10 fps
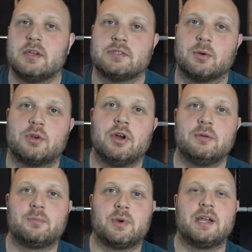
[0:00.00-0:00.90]
So
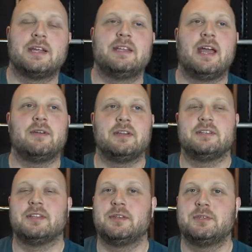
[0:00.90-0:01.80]
couldn't break down
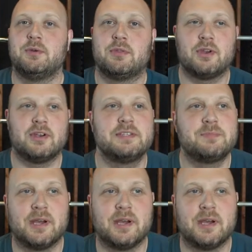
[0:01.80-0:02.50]
into the 230s,